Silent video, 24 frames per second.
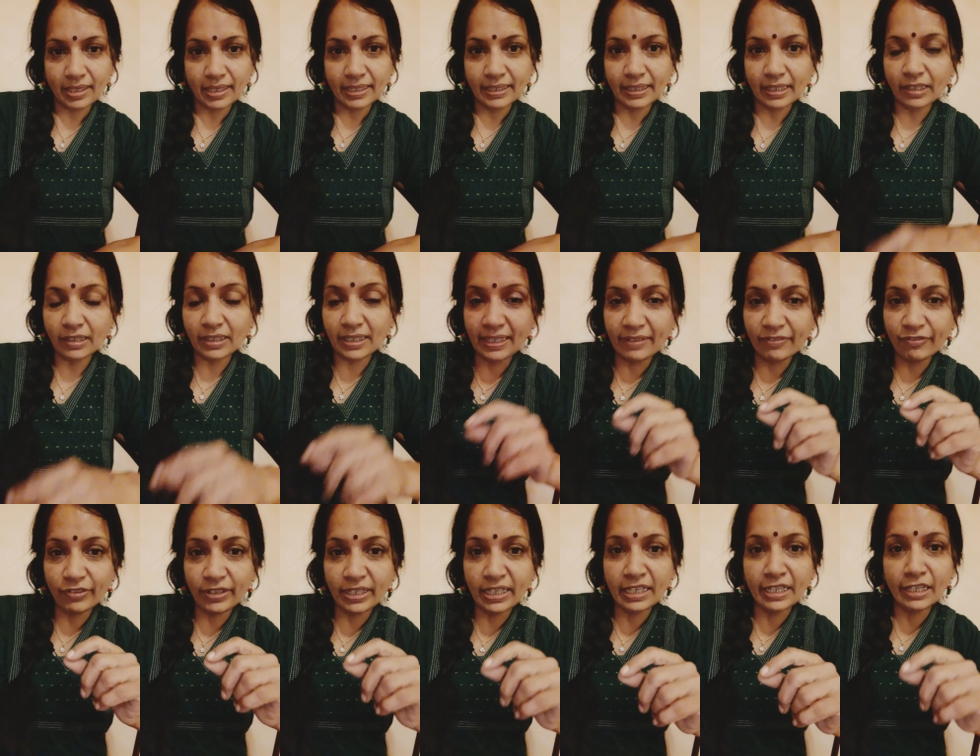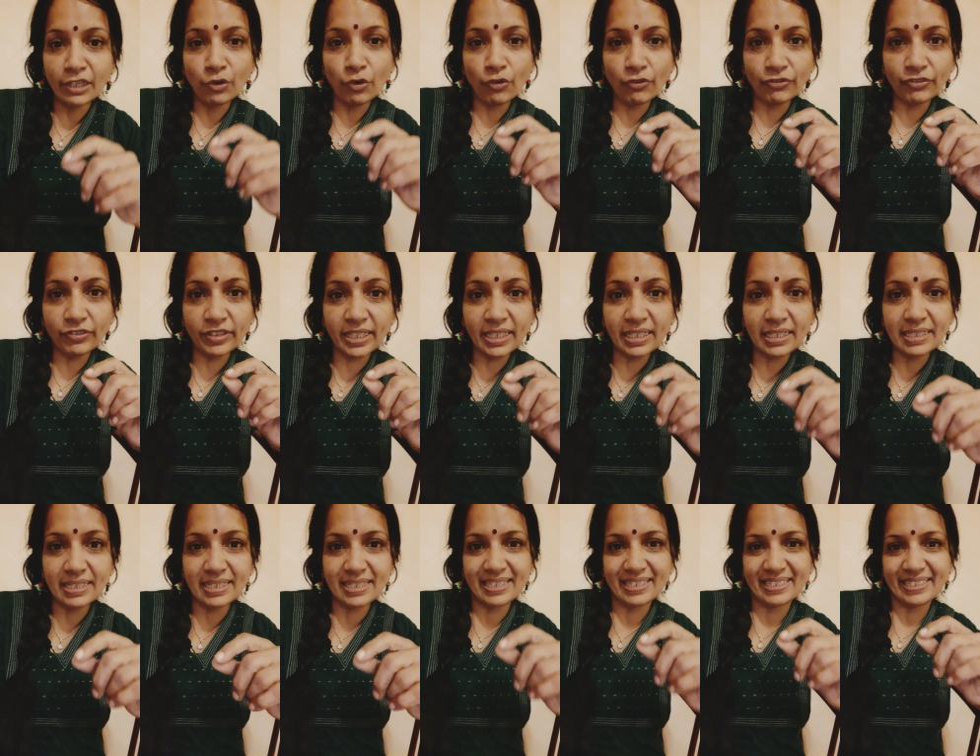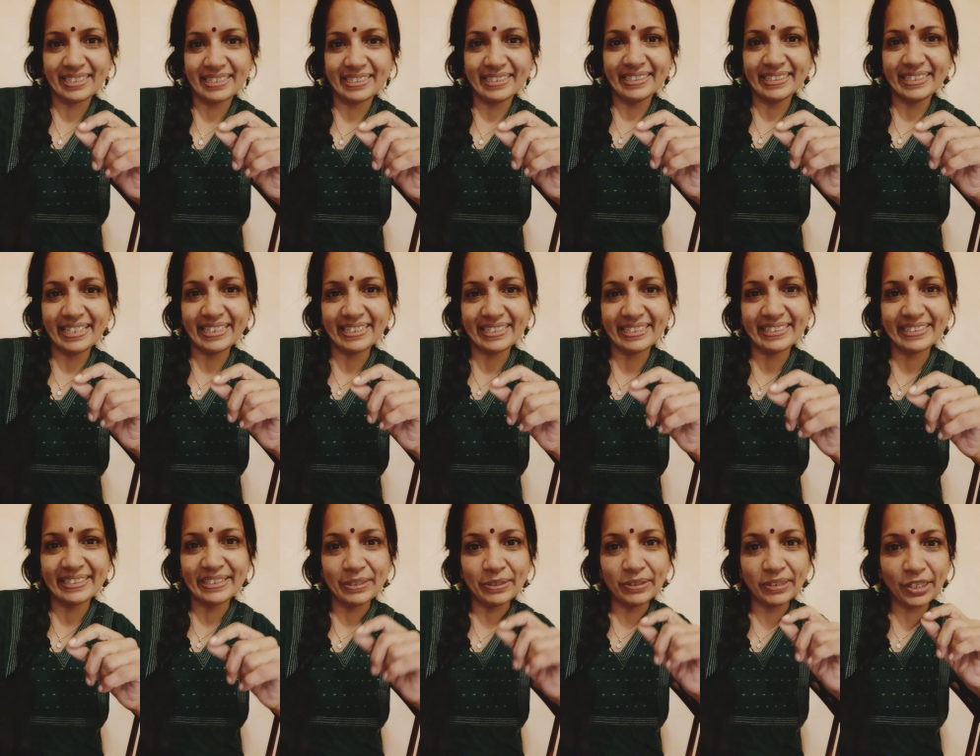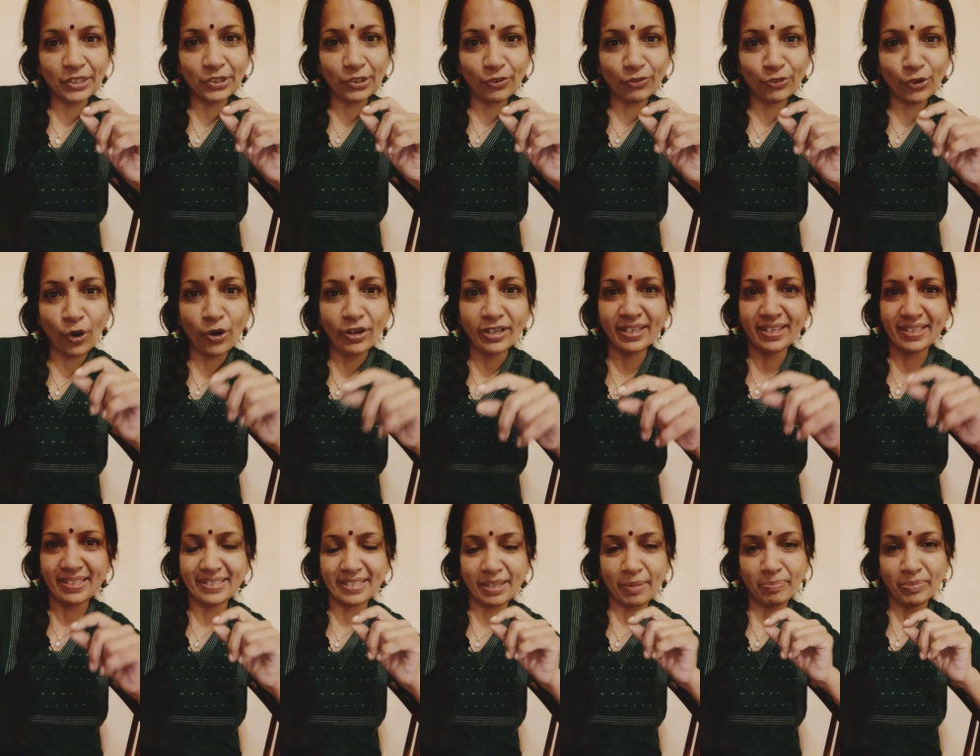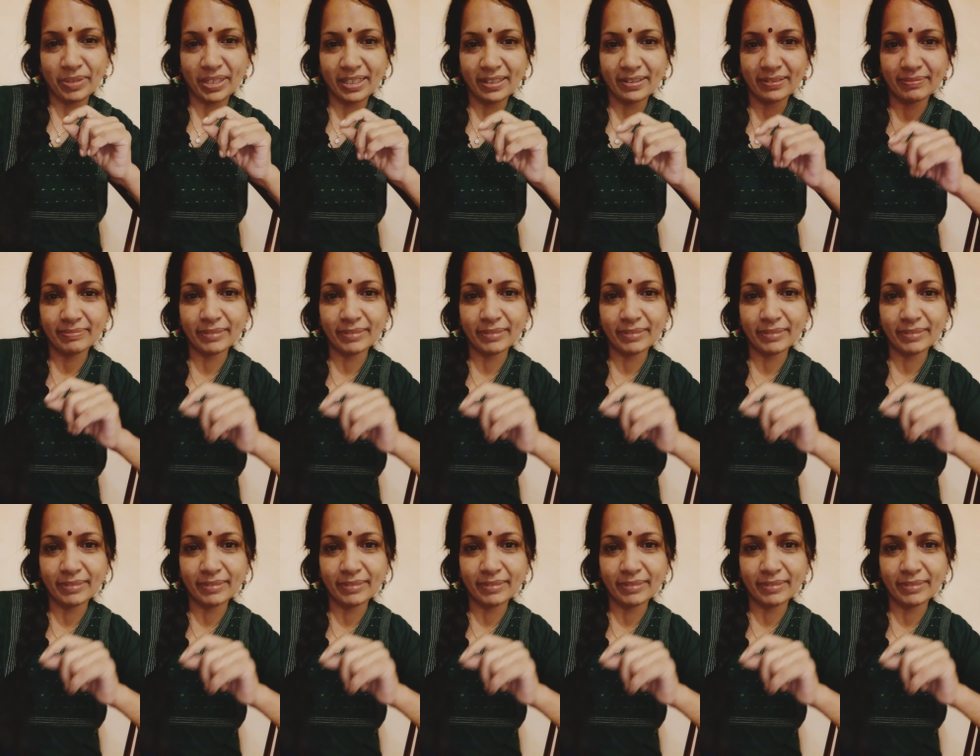That feeling of guilt that you have not done something,